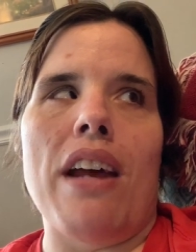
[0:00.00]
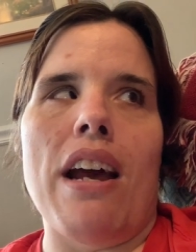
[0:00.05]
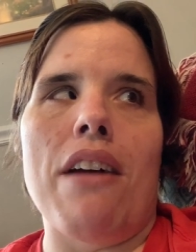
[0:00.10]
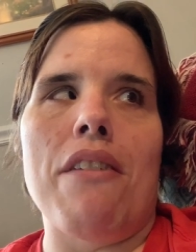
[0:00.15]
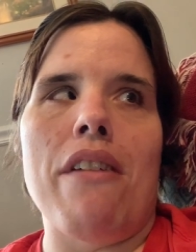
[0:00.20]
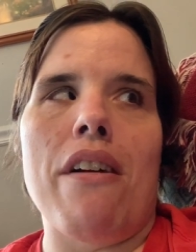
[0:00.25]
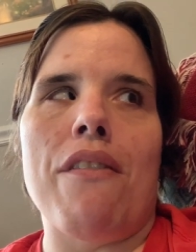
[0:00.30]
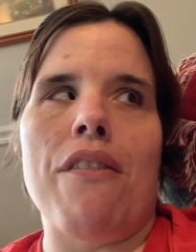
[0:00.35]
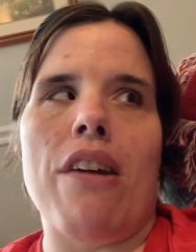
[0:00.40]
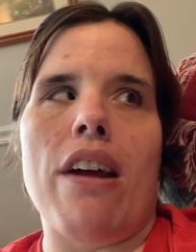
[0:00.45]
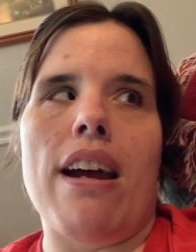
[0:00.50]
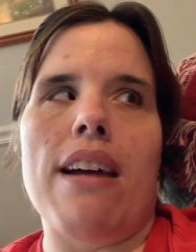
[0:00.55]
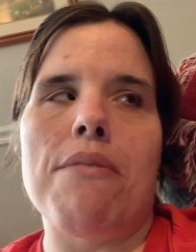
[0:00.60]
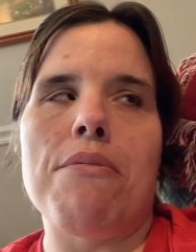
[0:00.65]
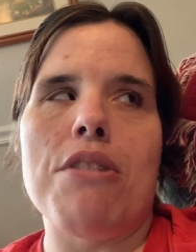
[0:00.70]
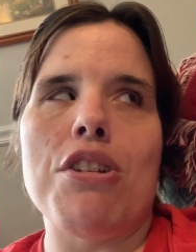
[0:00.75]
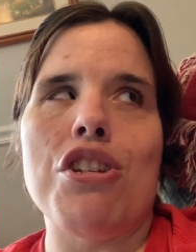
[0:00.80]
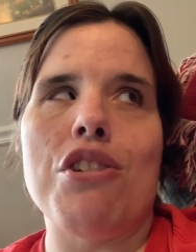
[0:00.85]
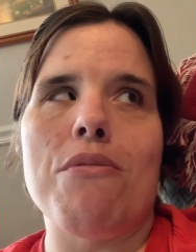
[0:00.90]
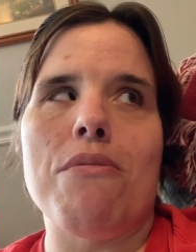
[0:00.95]
However, I
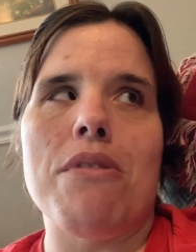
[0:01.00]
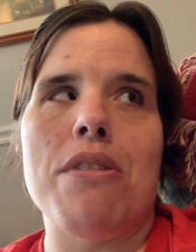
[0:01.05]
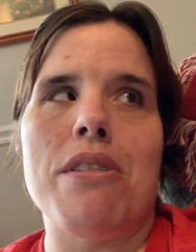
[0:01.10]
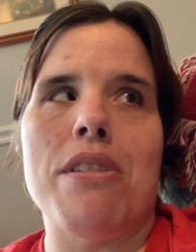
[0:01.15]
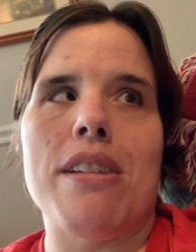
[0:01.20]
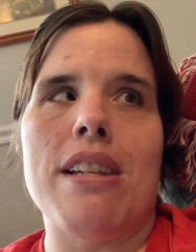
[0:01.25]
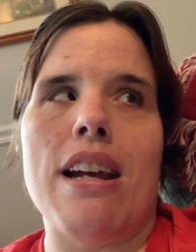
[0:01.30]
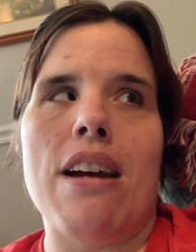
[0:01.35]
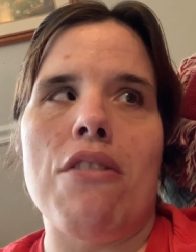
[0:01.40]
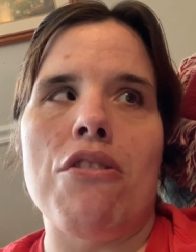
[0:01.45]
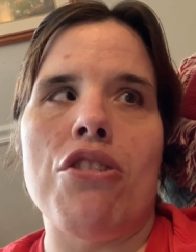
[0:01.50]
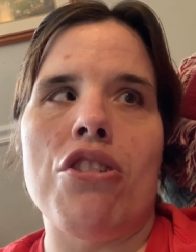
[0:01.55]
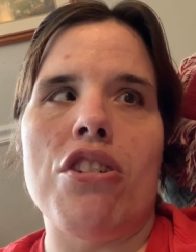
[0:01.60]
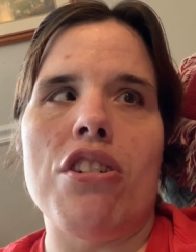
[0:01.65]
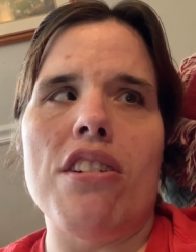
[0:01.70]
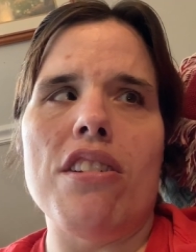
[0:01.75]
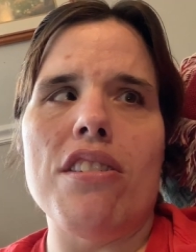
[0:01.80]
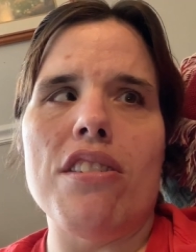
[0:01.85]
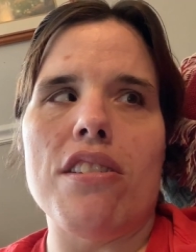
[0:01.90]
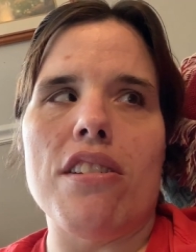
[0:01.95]
wish it was down
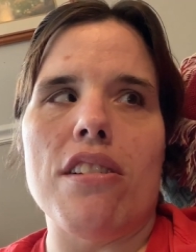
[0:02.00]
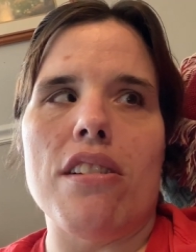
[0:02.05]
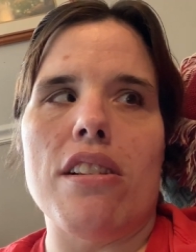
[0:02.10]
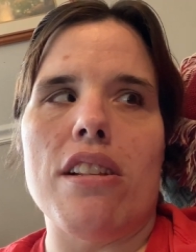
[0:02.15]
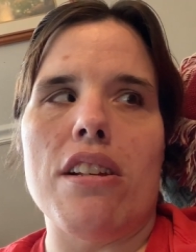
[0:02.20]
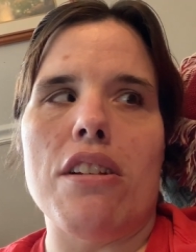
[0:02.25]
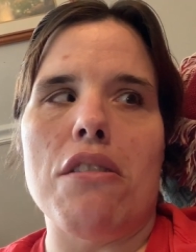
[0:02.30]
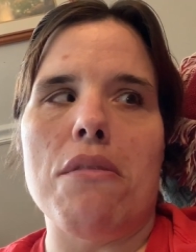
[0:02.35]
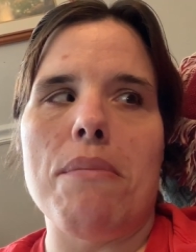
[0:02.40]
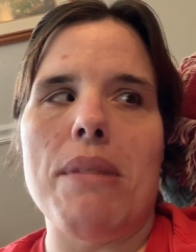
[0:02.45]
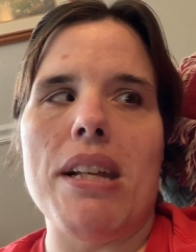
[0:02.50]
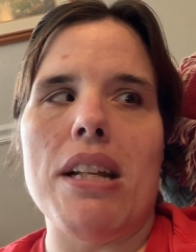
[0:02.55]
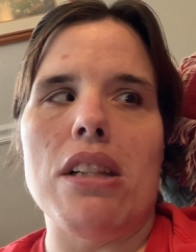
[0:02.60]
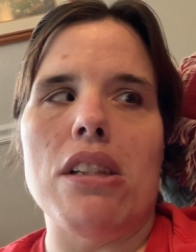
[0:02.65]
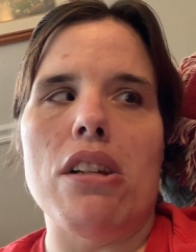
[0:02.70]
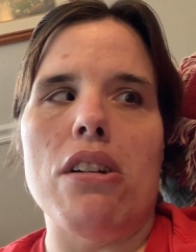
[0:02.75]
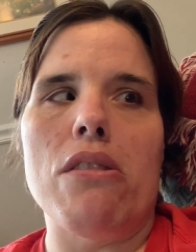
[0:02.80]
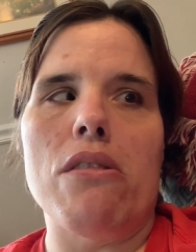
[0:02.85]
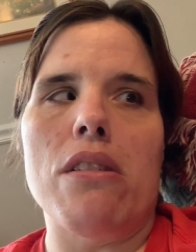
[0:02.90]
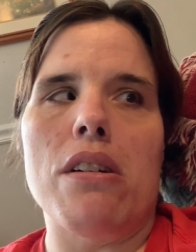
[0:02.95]
just a little bit
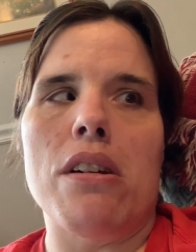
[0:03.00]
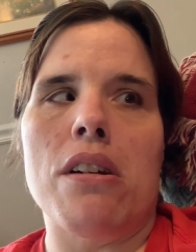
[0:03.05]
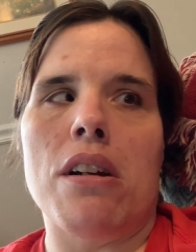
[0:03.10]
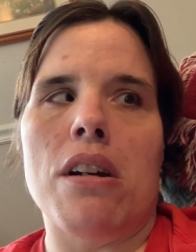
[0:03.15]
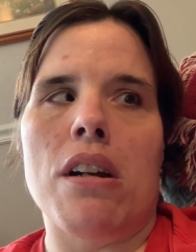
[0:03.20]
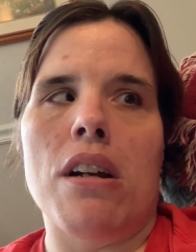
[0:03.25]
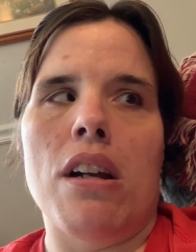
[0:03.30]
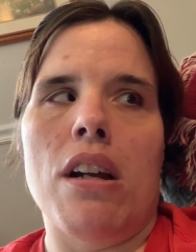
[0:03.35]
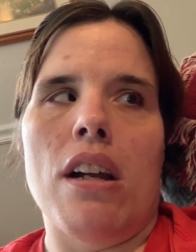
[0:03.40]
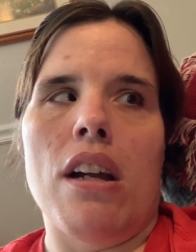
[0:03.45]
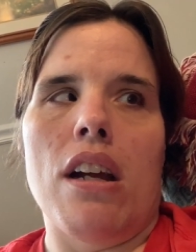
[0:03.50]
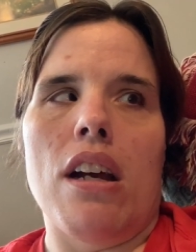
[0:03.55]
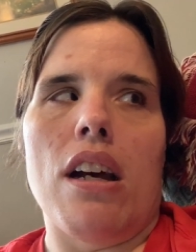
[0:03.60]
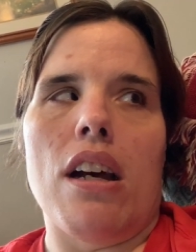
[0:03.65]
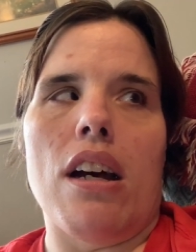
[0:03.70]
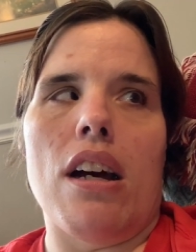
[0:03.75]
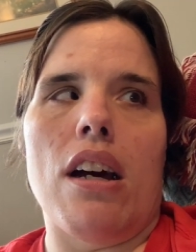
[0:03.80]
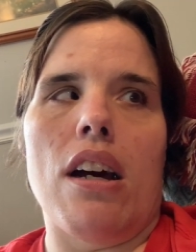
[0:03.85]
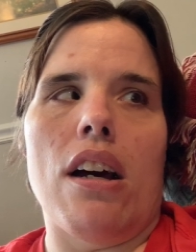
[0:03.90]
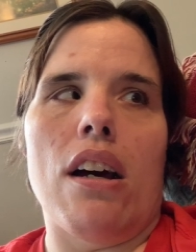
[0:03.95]
lower,
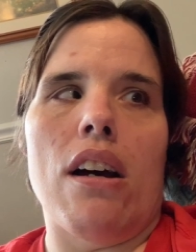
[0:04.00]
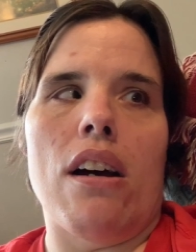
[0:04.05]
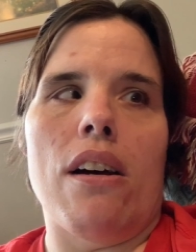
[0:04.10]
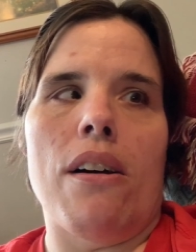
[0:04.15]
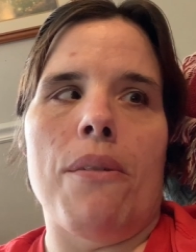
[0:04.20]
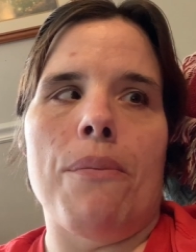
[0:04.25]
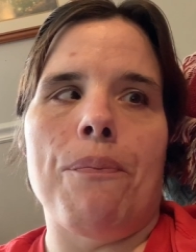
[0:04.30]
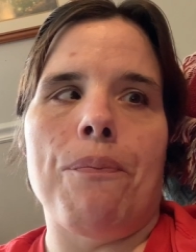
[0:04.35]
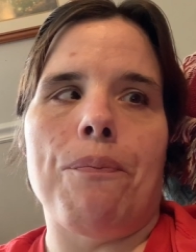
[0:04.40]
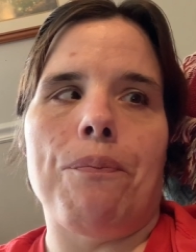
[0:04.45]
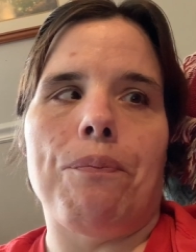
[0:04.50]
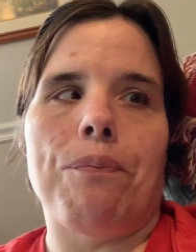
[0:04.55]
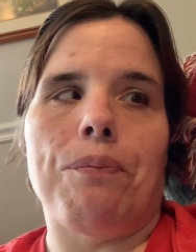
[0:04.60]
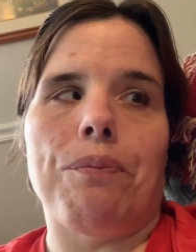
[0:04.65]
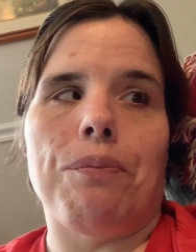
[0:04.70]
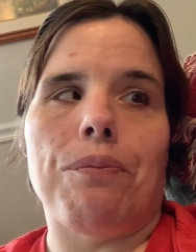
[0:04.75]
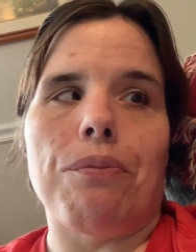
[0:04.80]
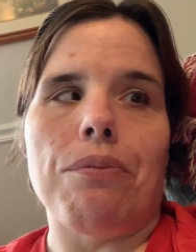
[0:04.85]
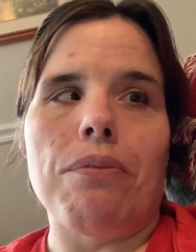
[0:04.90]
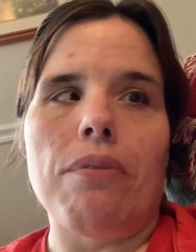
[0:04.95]
so
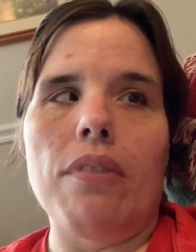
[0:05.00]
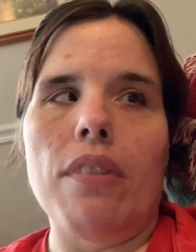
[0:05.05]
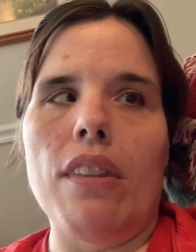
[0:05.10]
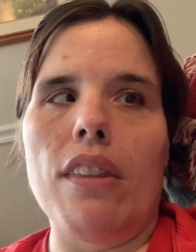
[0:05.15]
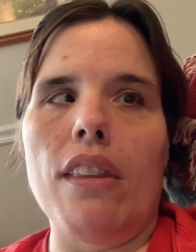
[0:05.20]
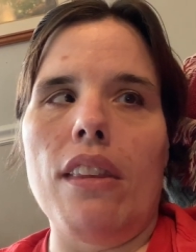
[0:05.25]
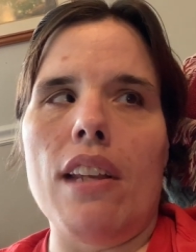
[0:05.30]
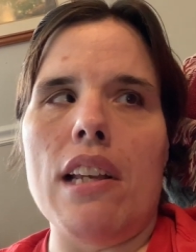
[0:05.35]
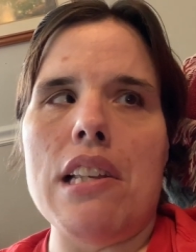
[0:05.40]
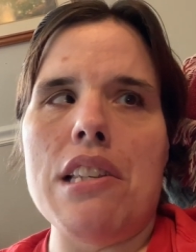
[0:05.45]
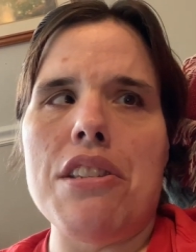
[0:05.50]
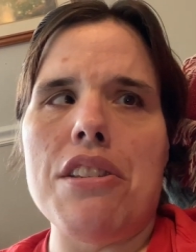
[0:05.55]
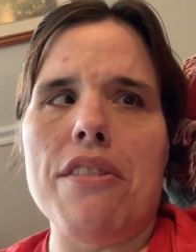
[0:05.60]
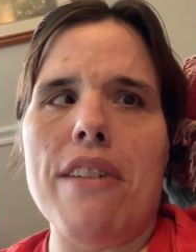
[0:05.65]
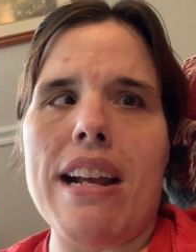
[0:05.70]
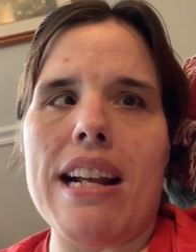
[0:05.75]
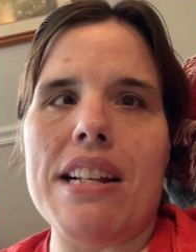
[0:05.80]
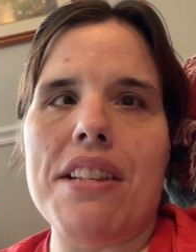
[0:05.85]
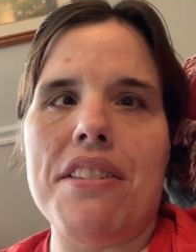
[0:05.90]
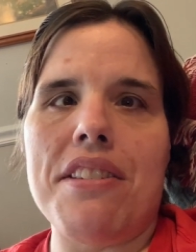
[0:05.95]

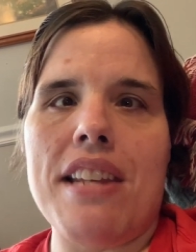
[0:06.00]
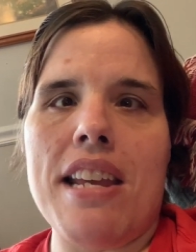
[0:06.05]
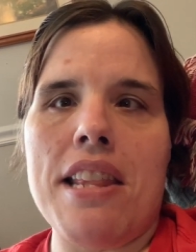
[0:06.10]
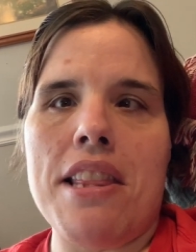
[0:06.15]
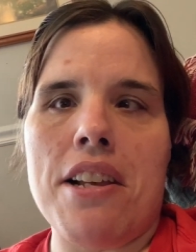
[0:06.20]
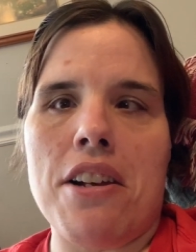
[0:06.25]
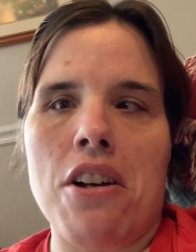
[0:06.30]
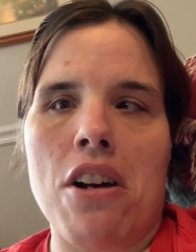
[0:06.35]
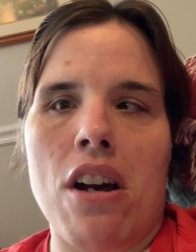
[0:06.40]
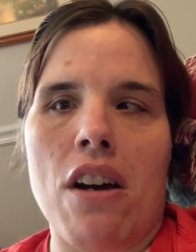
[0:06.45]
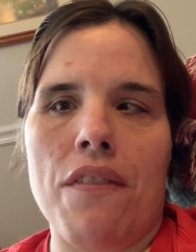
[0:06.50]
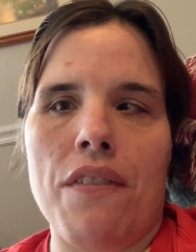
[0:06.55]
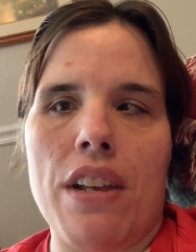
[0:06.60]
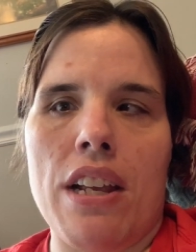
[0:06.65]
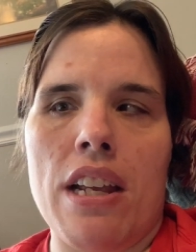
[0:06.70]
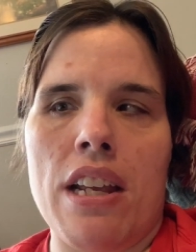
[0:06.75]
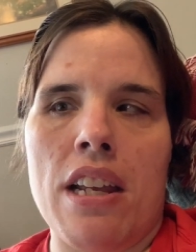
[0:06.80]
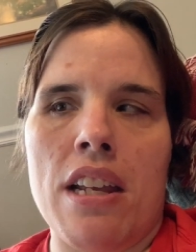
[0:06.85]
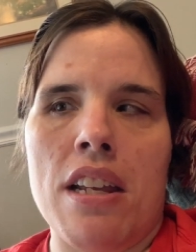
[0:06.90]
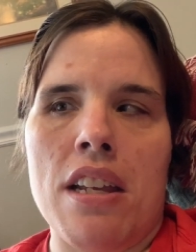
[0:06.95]
I could stand the
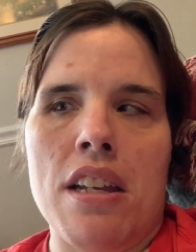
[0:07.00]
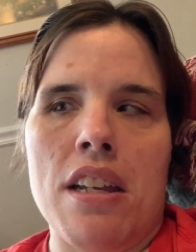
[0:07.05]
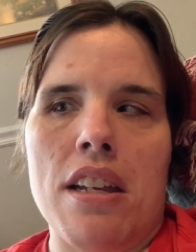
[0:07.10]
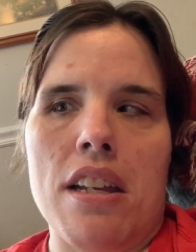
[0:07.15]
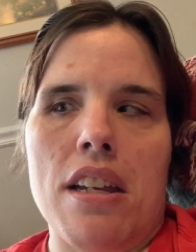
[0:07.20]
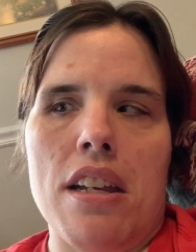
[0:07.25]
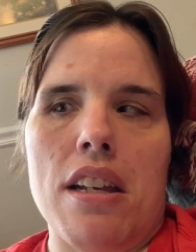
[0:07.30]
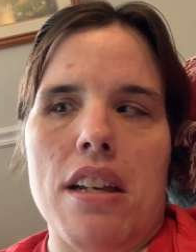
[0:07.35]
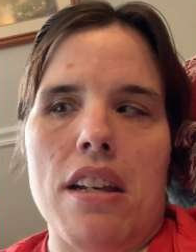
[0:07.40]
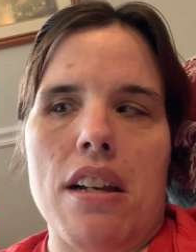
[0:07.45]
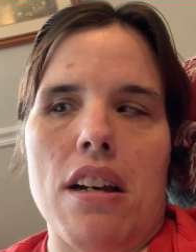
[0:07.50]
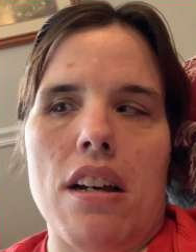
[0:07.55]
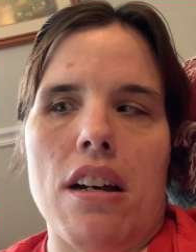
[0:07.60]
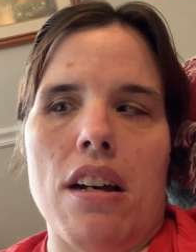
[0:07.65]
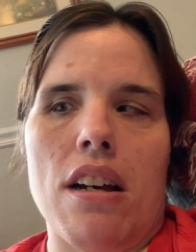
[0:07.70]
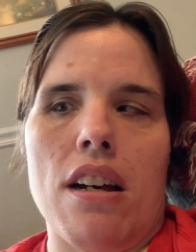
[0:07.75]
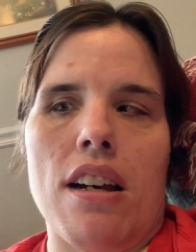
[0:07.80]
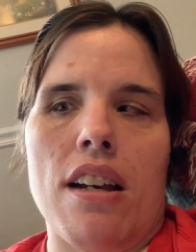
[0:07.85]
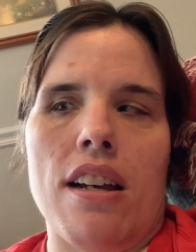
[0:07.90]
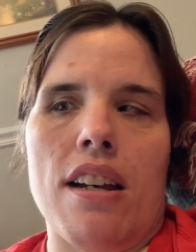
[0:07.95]
coffee
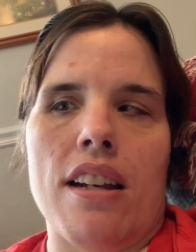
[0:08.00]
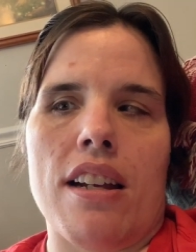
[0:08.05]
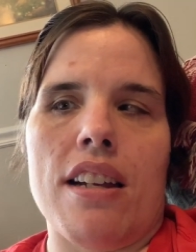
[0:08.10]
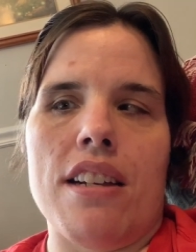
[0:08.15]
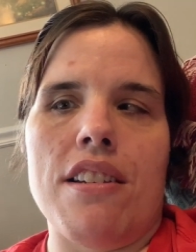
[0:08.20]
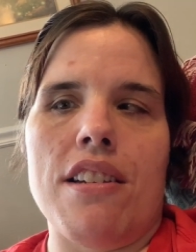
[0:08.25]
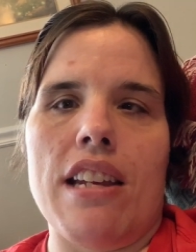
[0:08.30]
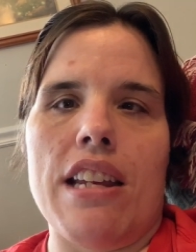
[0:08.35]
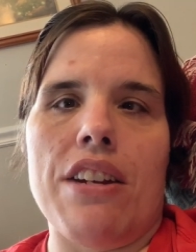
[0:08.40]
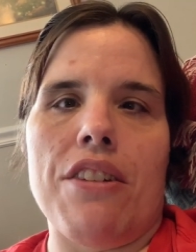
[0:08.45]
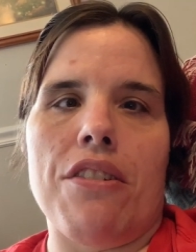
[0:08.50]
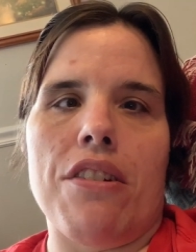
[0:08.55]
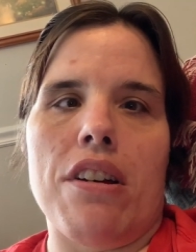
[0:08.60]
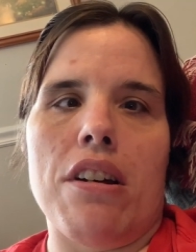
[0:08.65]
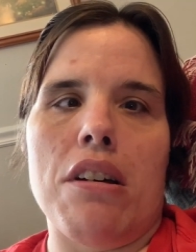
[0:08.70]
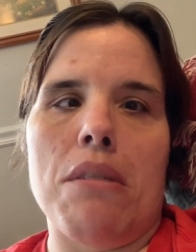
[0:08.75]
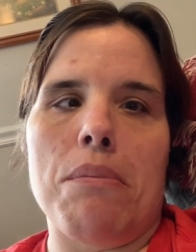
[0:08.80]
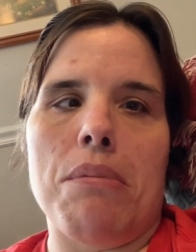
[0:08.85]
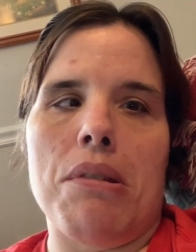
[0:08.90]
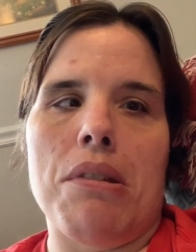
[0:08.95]
container
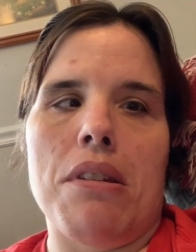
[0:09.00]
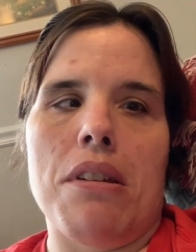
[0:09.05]
up,